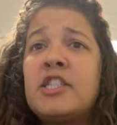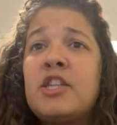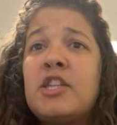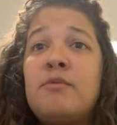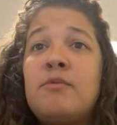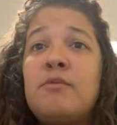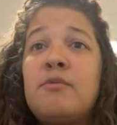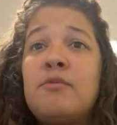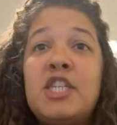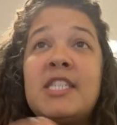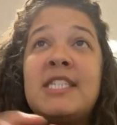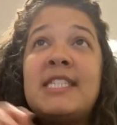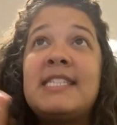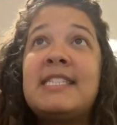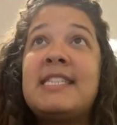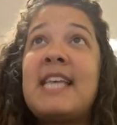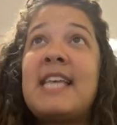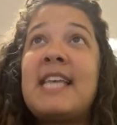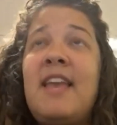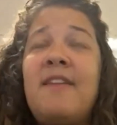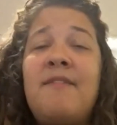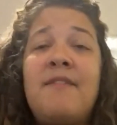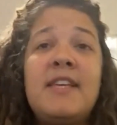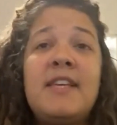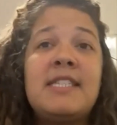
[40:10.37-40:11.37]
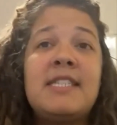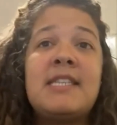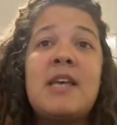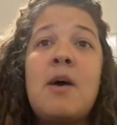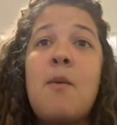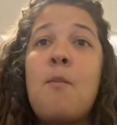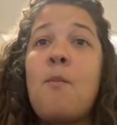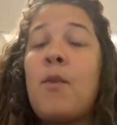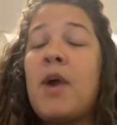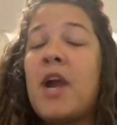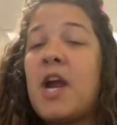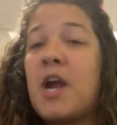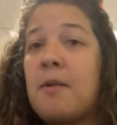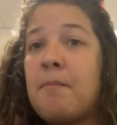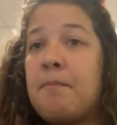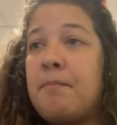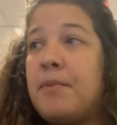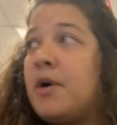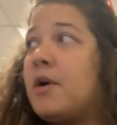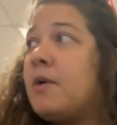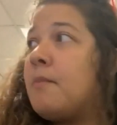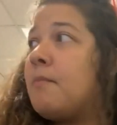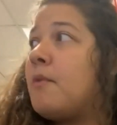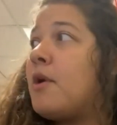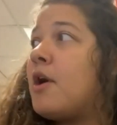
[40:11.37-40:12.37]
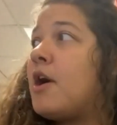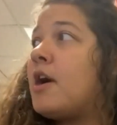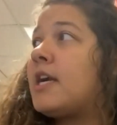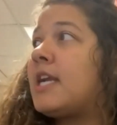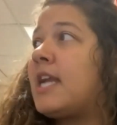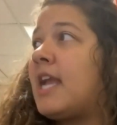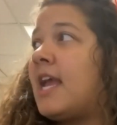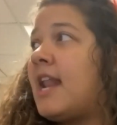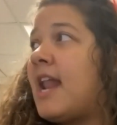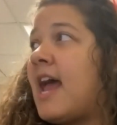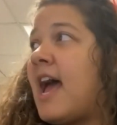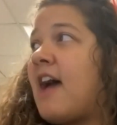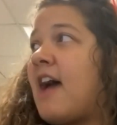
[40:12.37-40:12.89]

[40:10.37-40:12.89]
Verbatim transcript: So just save it somewhere, bookmark it.